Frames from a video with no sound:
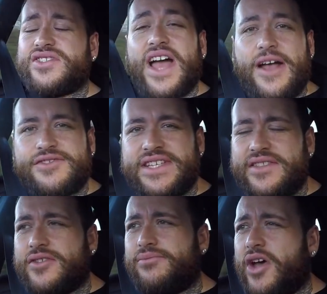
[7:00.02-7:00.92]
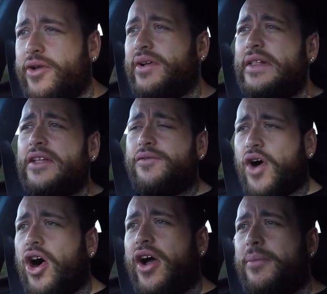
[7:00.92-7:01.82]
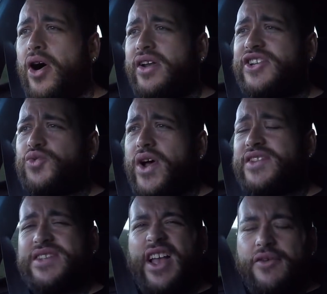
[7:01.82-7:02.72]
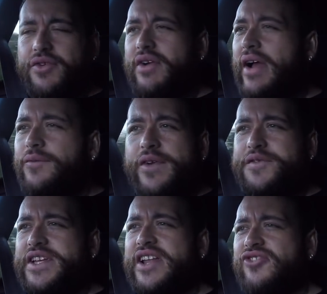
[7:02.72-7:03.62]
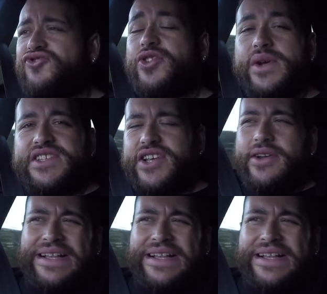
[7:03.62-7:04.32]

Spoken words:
I have seen them though for higher mileage ones for around 1,500 quid. So